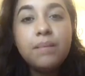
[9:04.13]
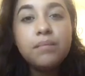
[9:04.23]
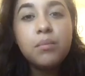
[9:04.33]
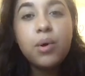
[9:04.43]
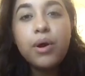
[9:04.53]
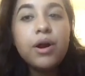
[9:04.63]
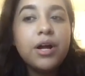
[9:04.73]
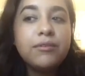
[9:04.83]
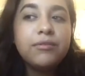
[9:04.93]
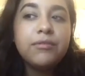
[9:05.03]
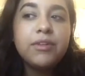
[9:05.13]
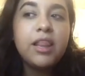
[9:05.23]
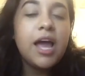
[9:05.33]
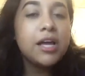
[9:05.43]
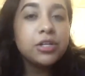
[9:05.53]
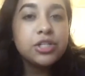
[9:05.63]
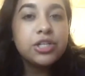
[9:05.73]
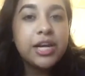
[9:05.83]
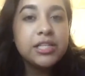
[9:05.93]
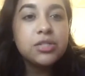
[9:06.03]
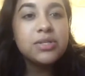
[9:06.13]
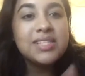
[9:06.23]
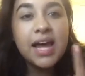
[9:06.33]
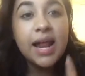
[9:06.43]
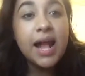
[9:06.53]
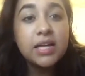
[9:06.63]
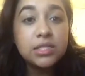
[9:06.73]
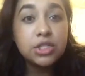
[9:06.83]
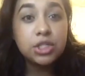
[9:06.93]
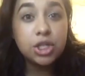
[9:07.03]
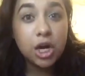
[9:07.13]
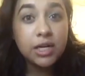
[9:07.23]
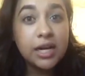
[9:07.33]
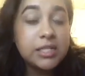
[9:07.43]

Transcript: more of the lighter shade, so it's not as dark.